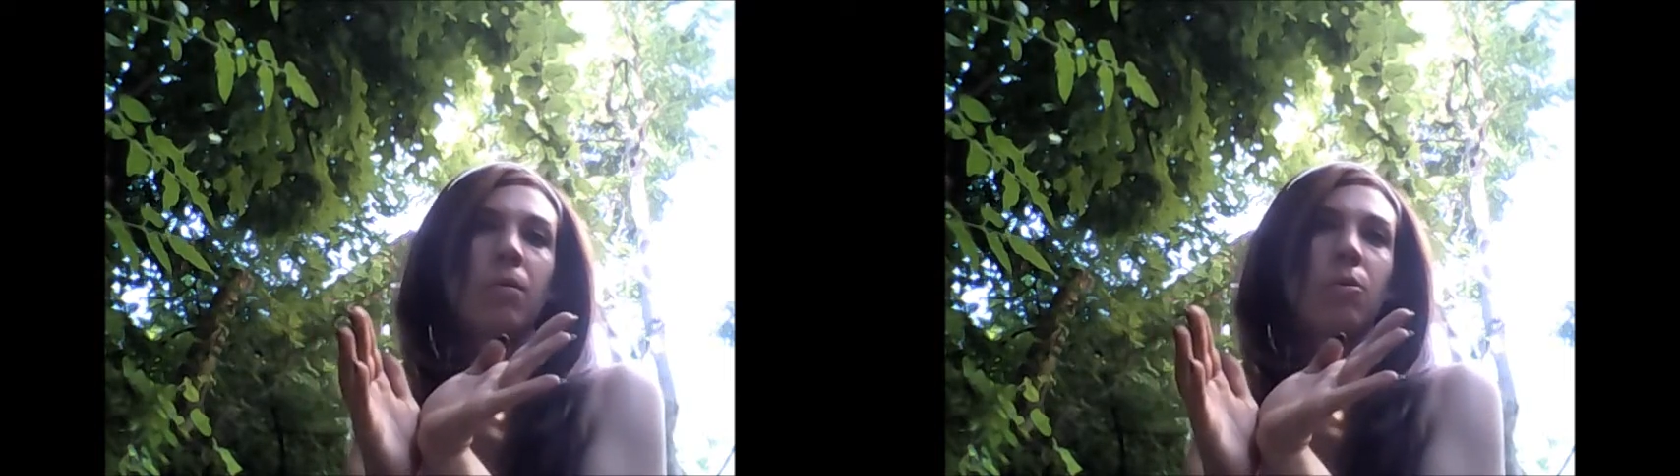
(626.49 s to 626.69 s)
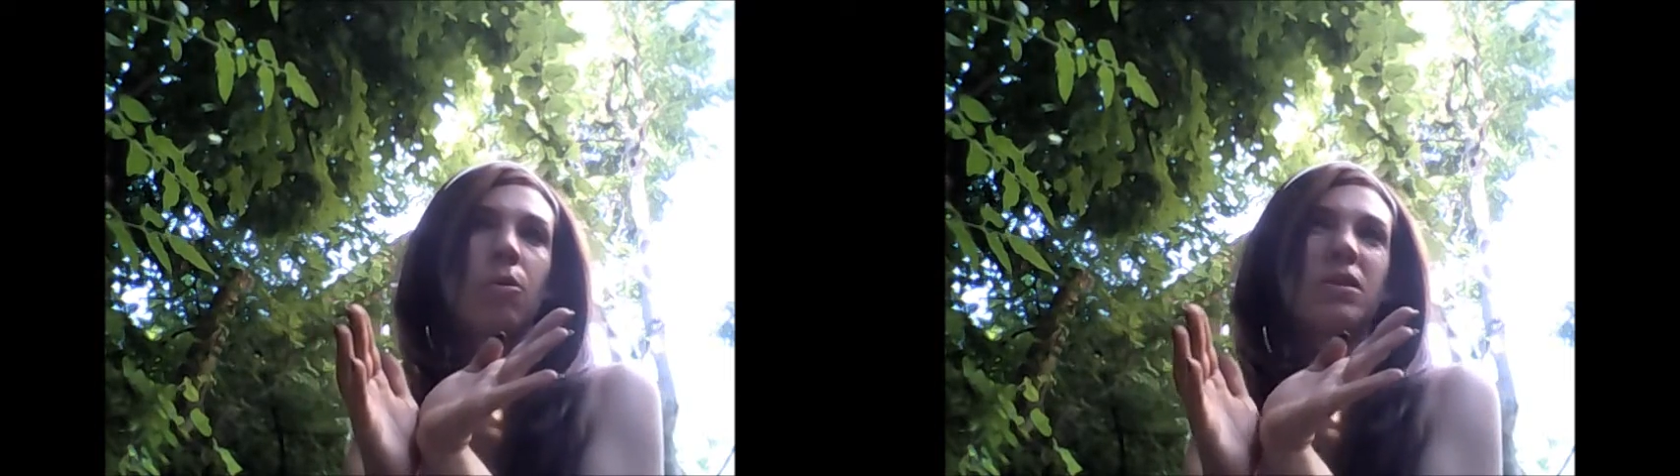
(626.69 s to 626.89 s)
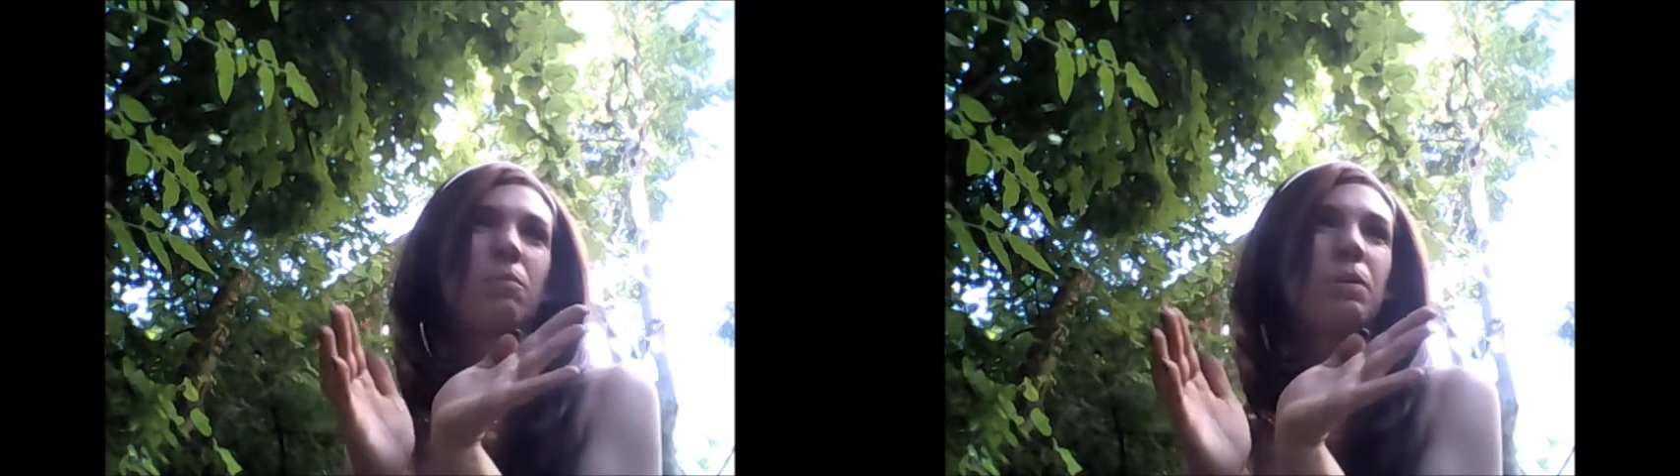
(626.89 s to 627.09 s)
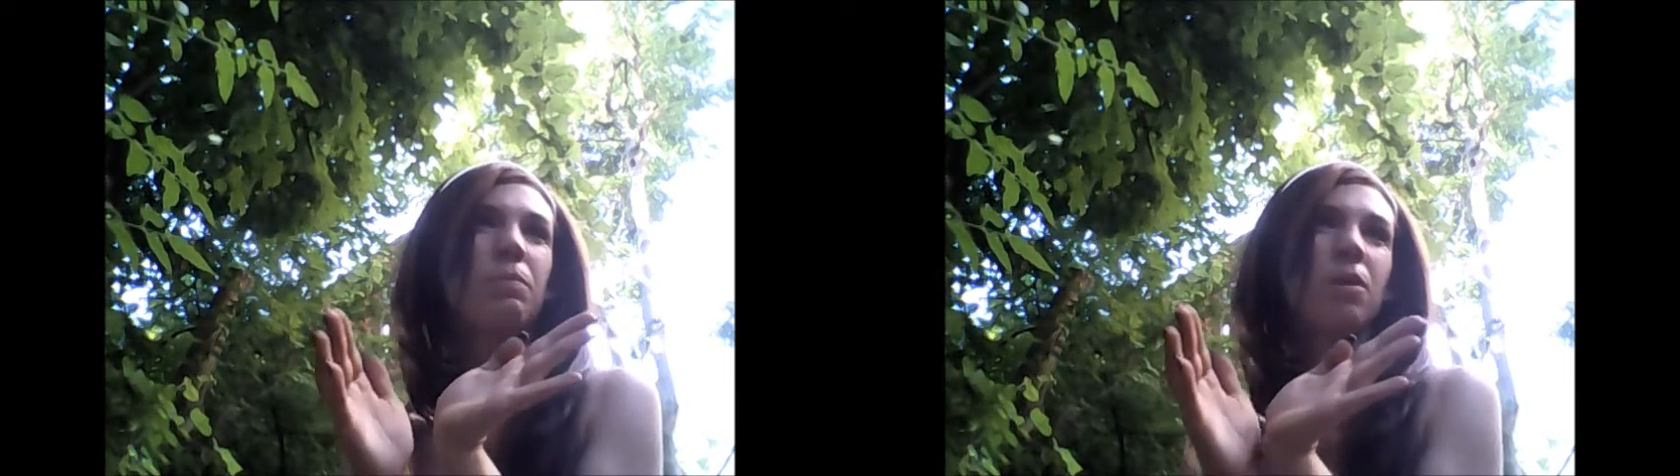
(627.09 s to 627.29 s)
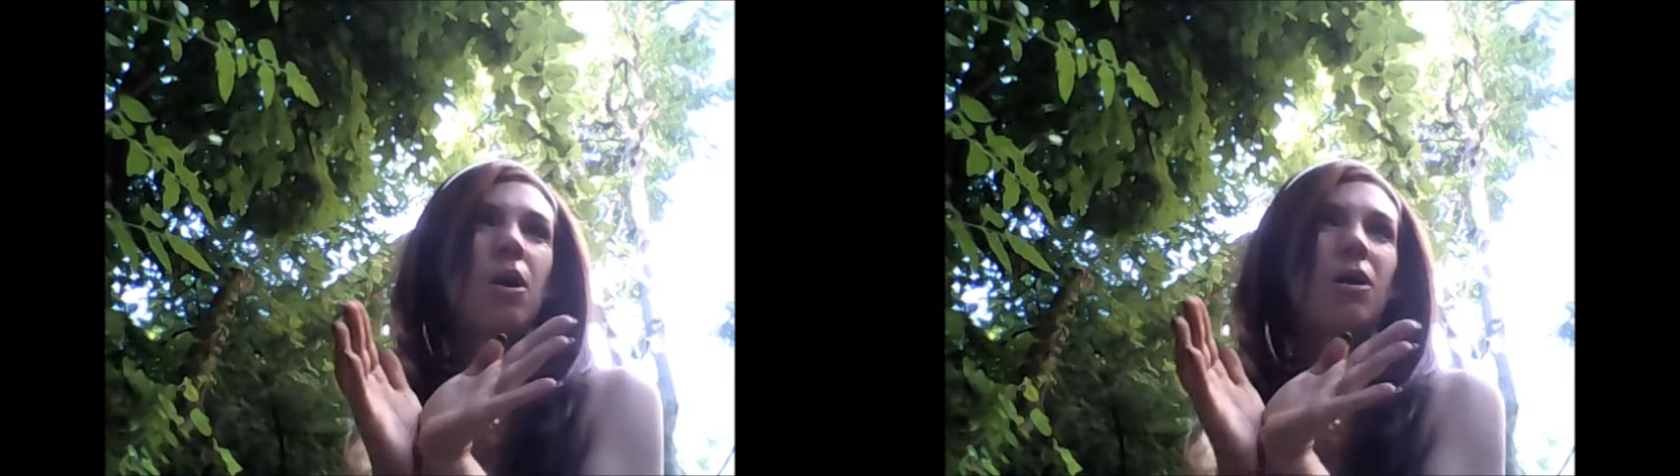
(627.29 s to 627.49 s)
or some
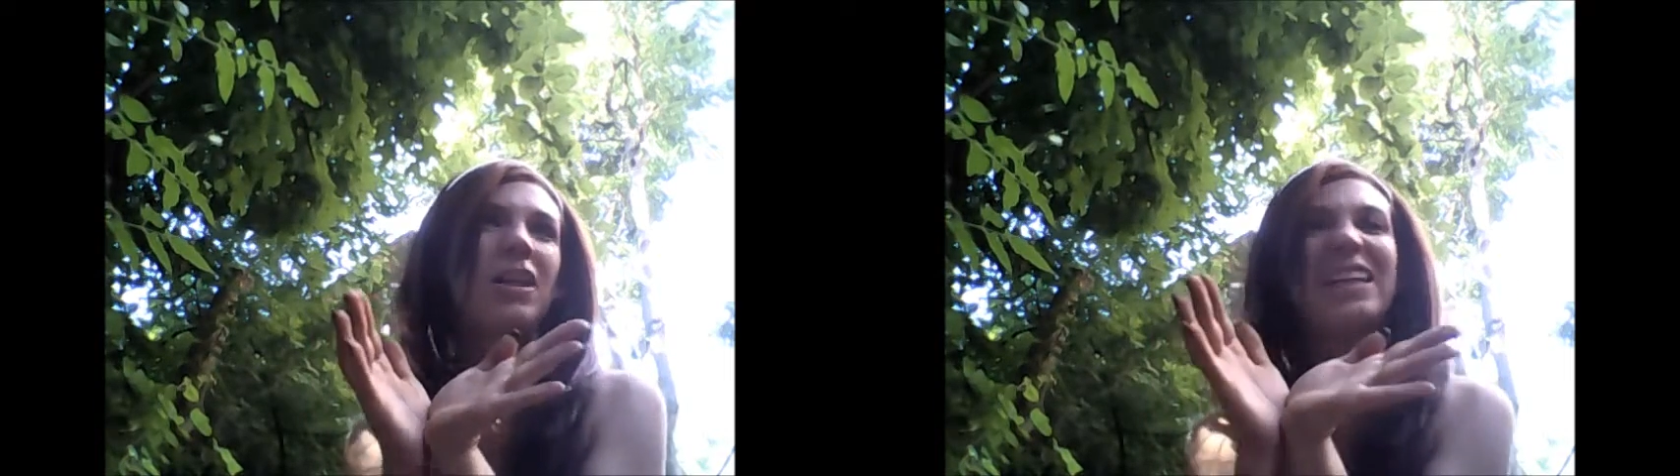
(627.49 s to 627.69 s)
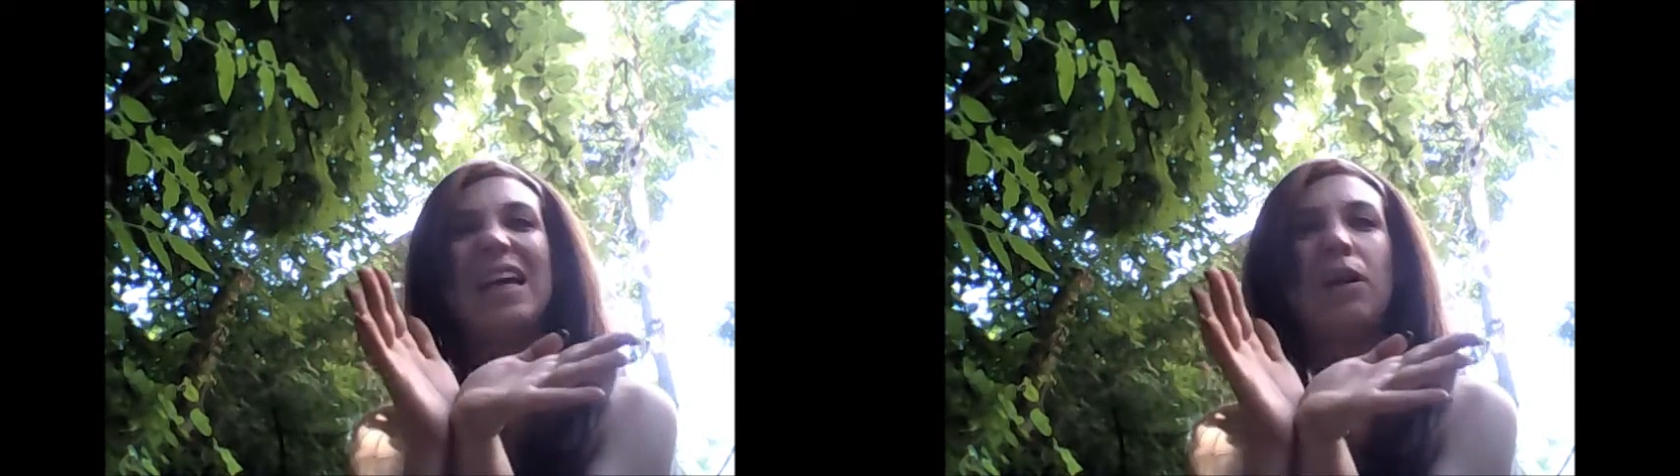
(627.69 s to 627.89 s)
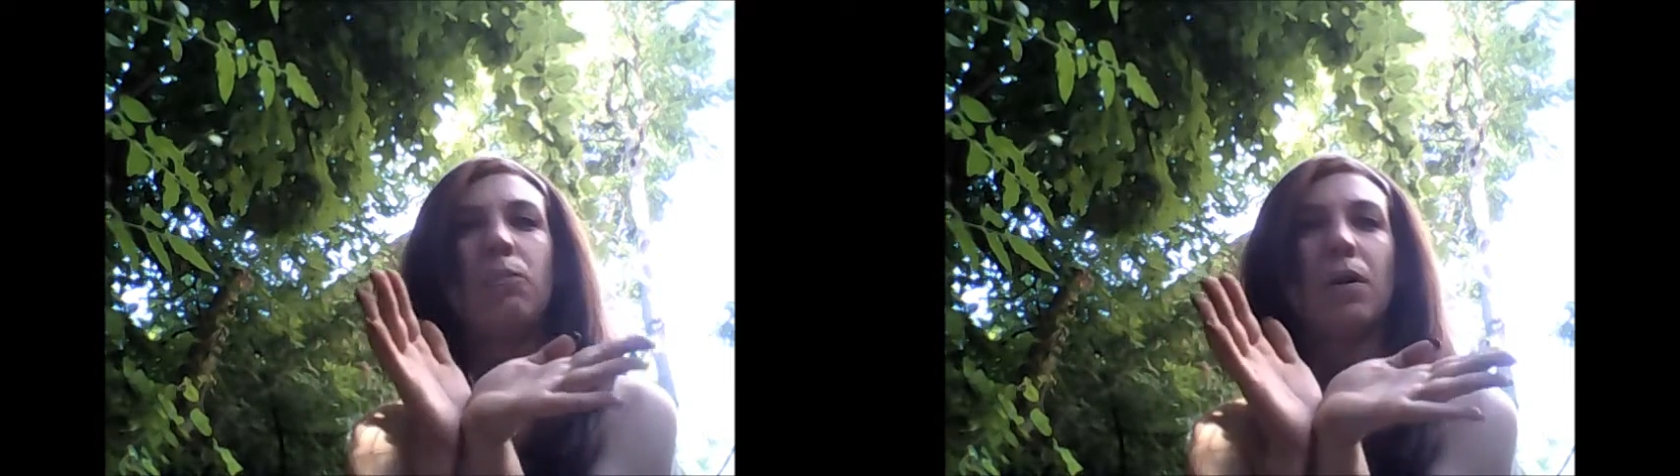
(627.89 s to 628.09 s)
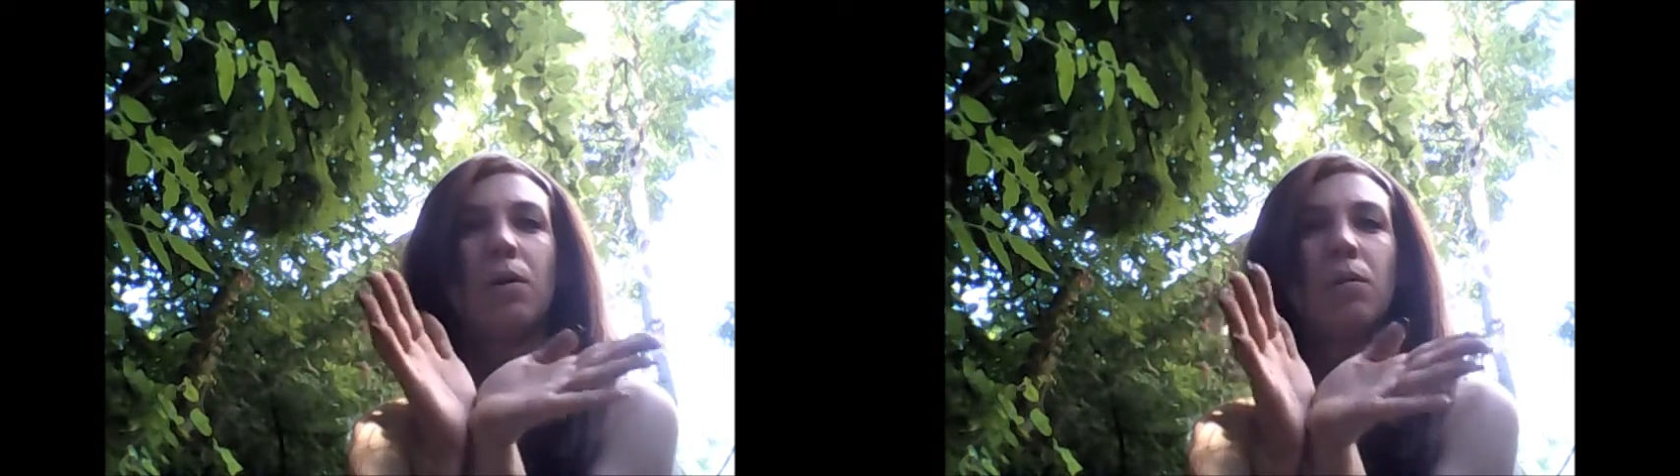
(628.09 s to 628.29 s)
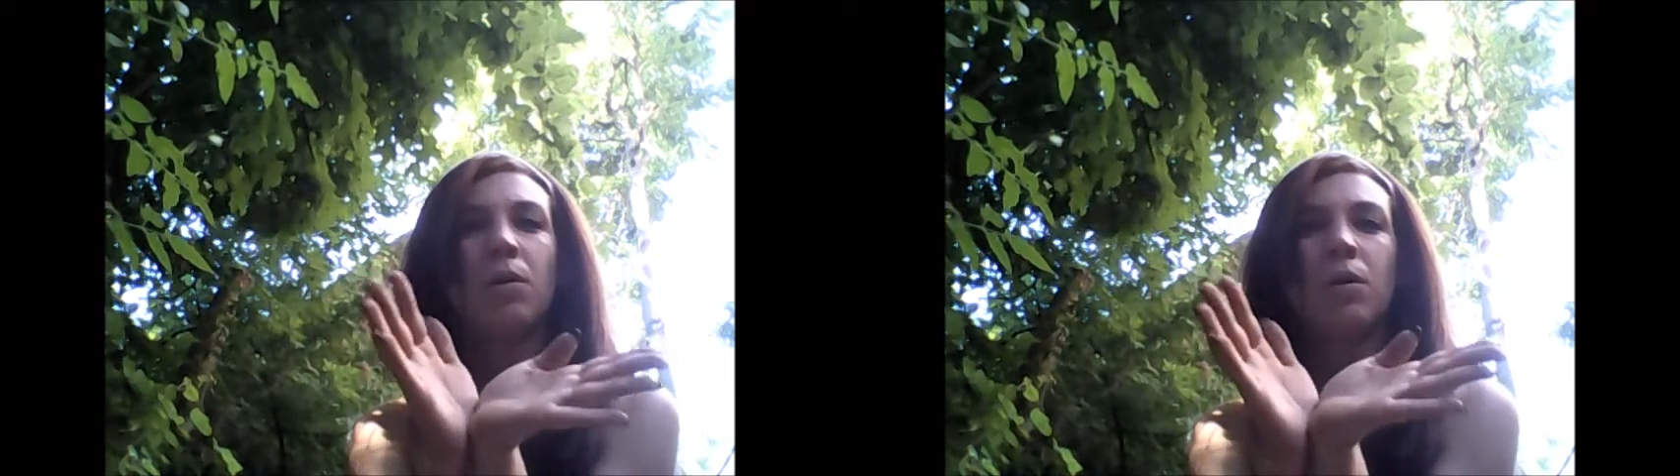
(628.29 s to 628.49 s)
people call it an
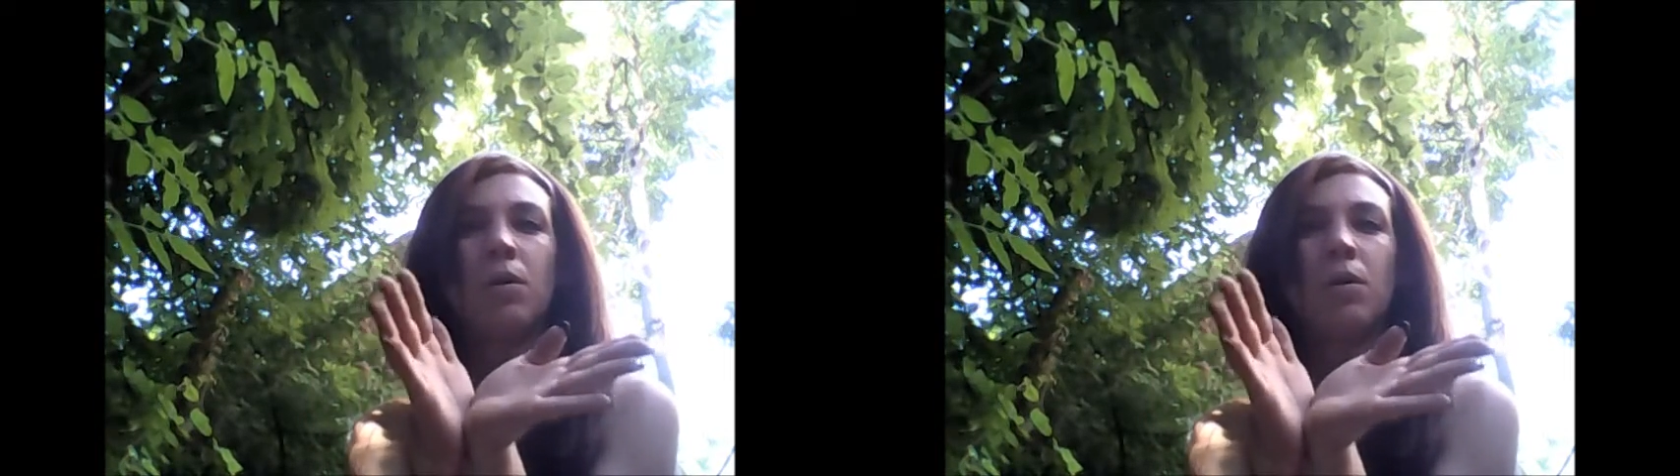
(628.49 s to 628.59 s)
elbow